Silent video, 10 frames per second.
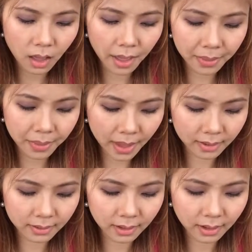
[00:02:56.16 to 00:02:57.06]
And then
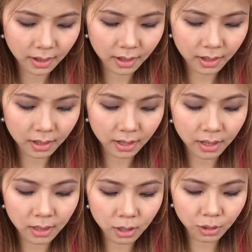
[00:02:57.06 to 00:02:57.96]

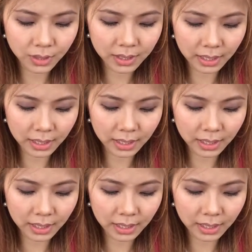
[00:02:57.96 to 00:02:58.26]
in the crease